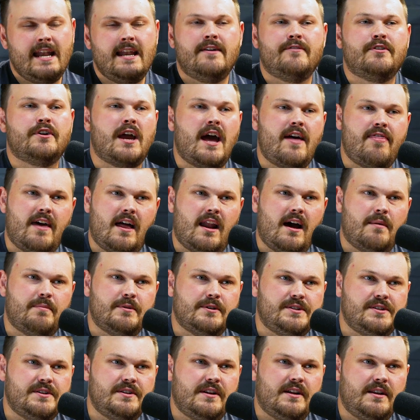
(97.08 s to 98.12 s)
never got that
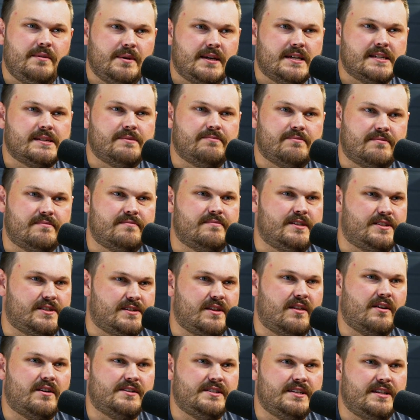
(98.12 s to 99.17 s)
opportunity because there's a
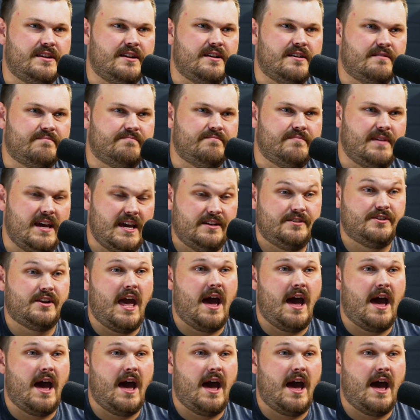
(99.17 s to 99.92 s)
13-year age